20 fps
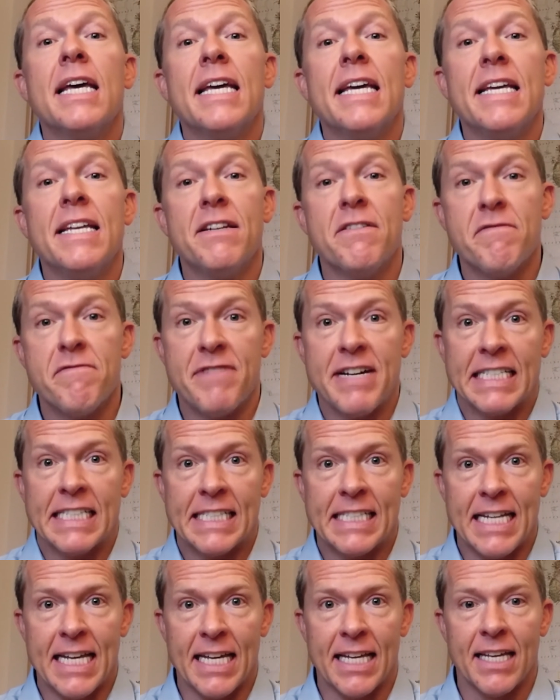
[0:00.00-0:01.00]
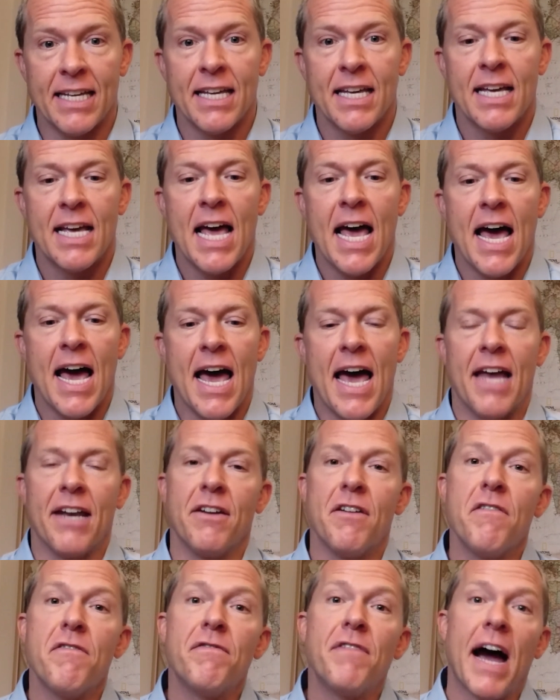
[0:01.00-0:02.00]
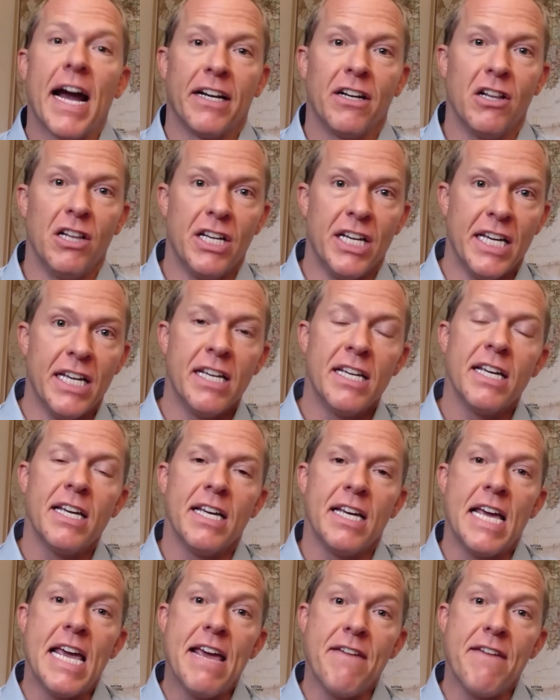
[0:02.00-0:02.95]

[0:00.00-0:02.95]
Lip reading: investing, and finally